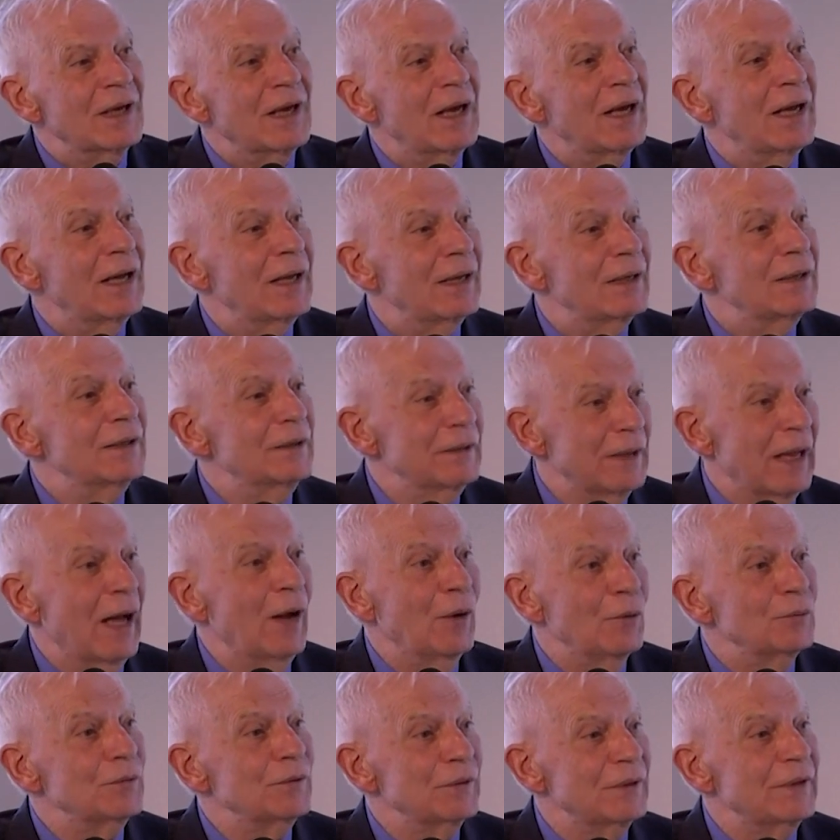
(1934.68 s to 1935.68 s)
uh,
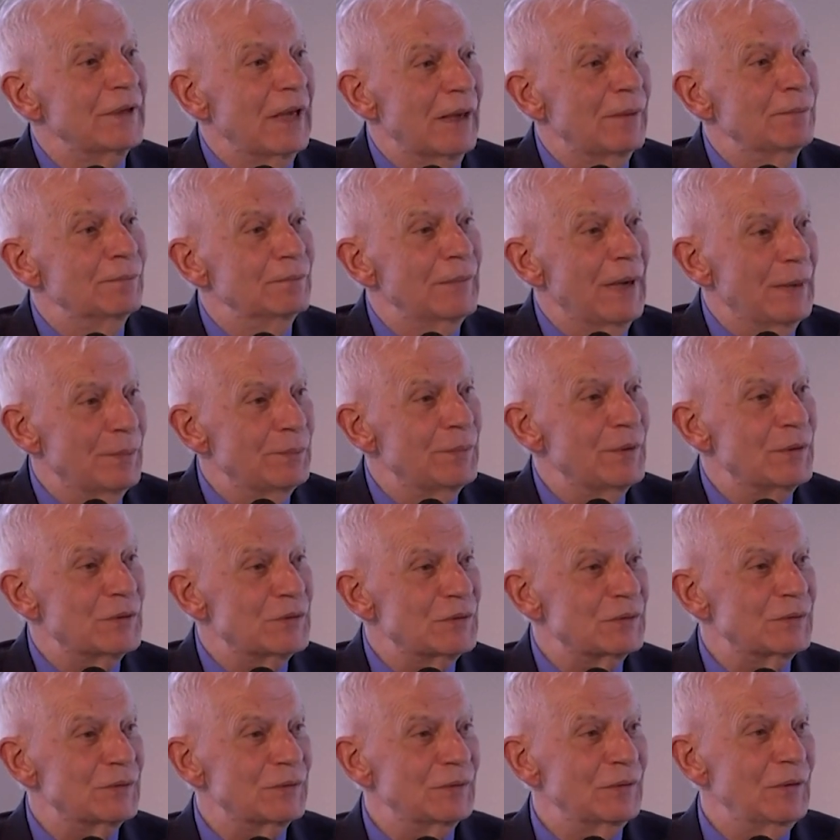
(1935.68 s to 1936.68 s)
now they are
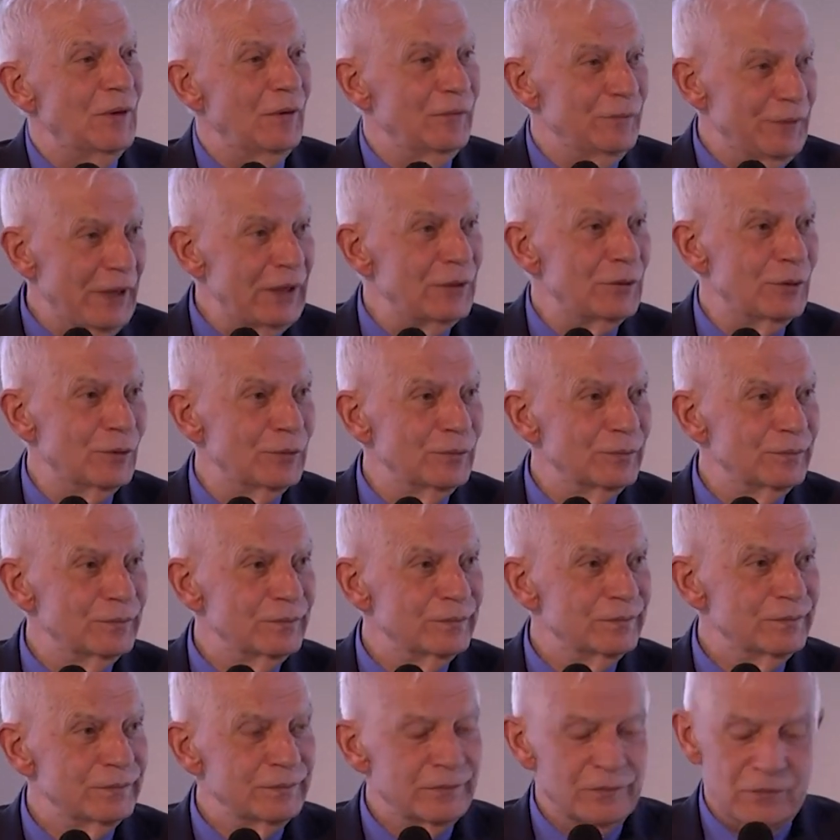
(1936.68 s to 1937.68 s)
members of NATO.
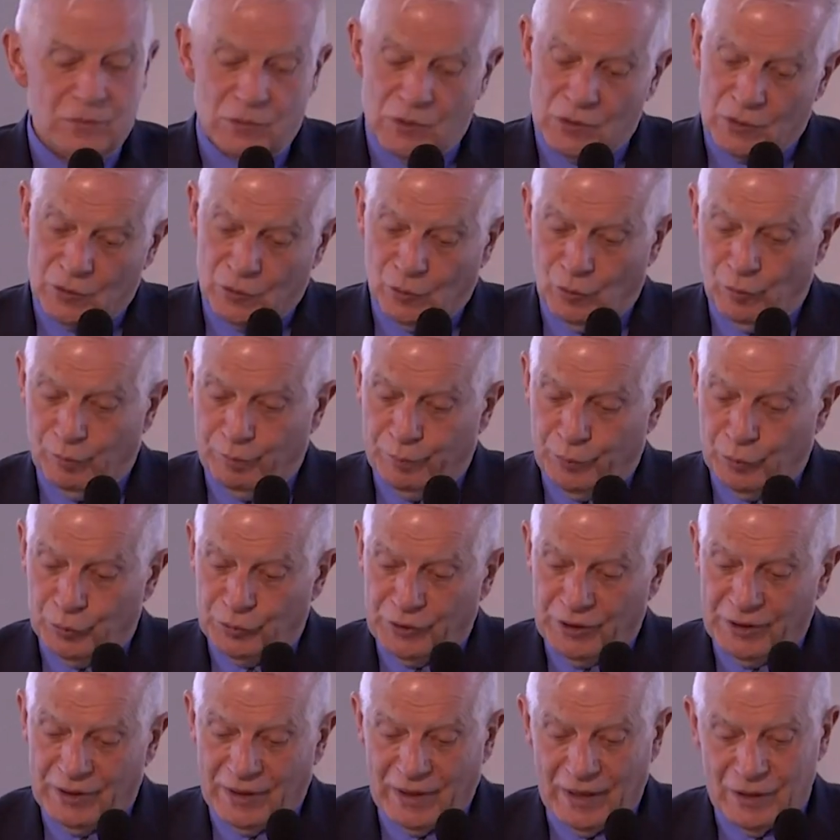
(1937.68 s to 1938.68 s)
So
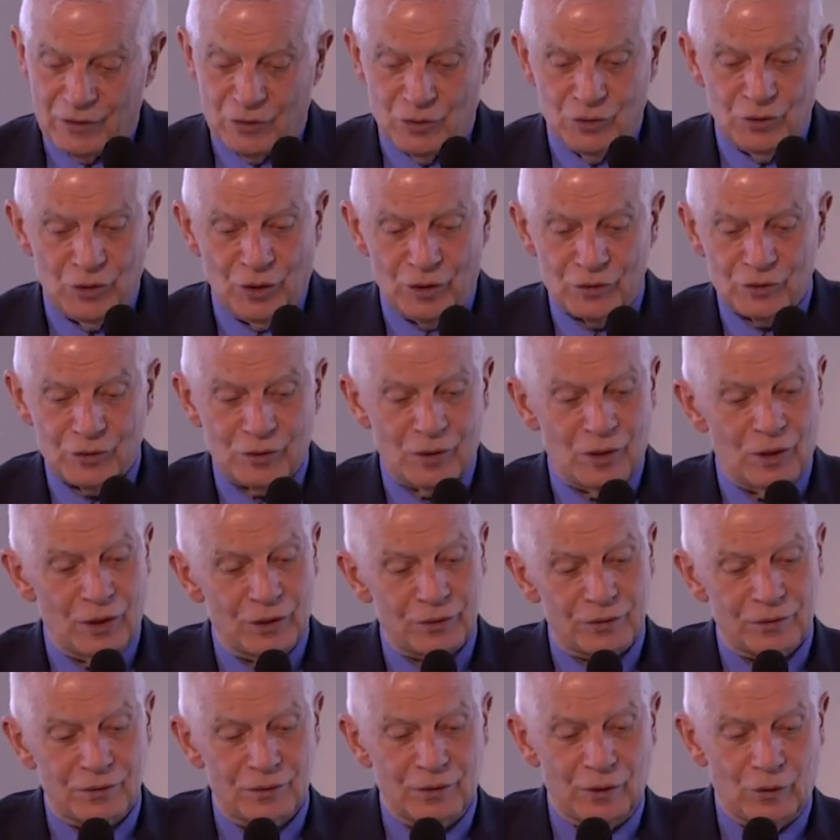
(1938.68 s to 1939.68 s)
Putin has just
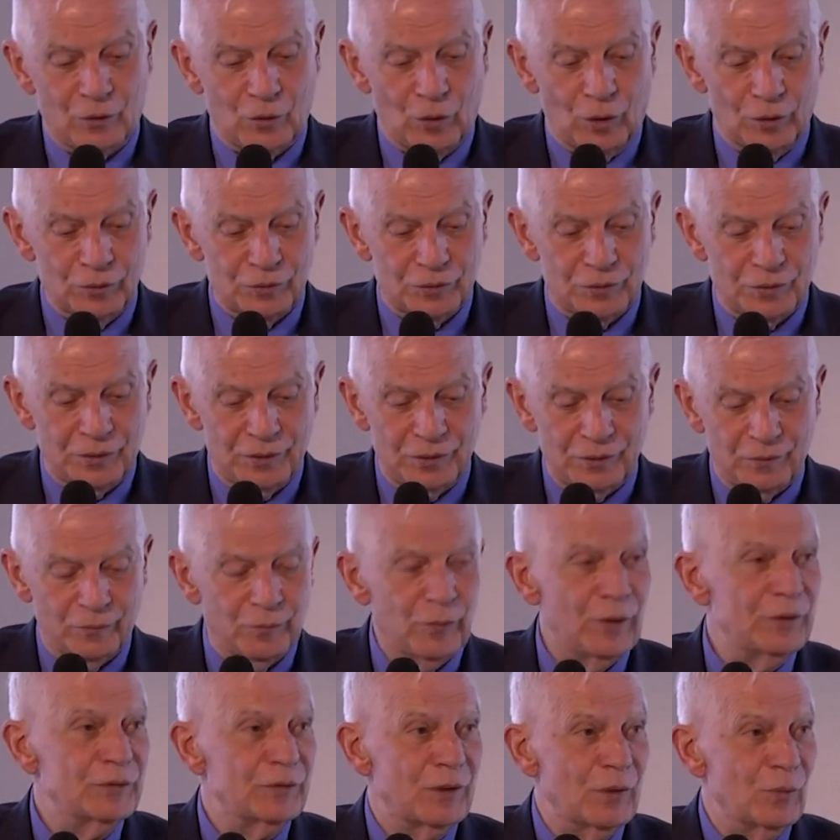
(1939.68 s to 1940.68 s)
got the contrary of
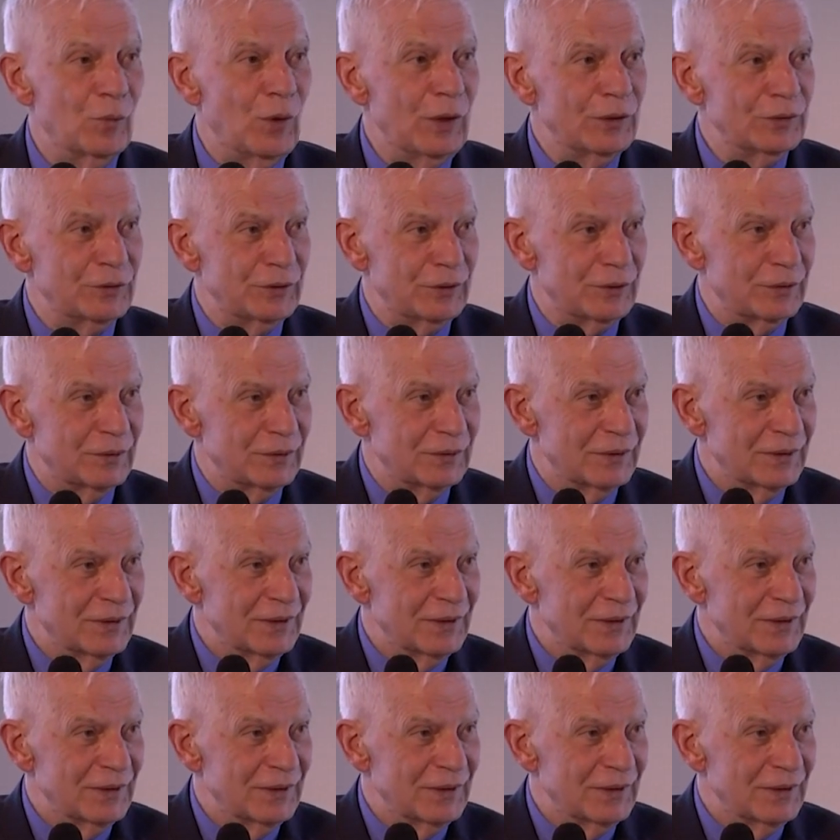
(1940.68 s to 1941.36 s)
what he wanted.